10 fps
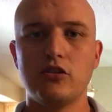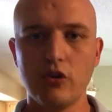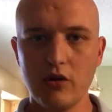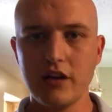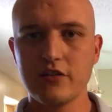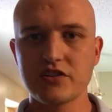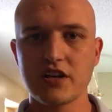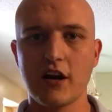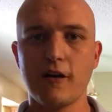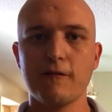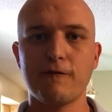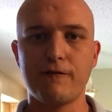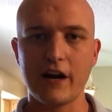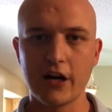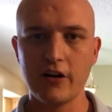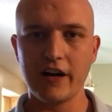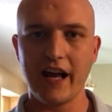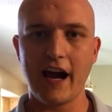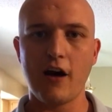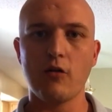do it yourself, figure it
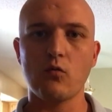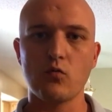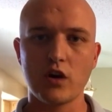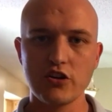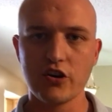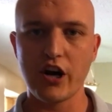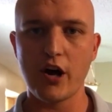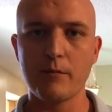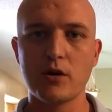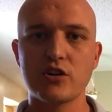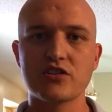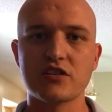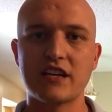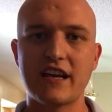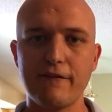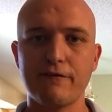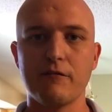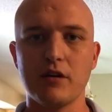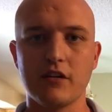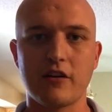out, run your numbers, get
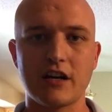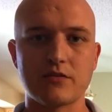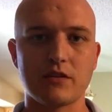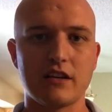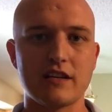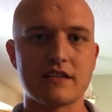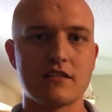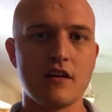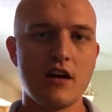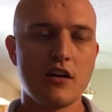familiarized with this.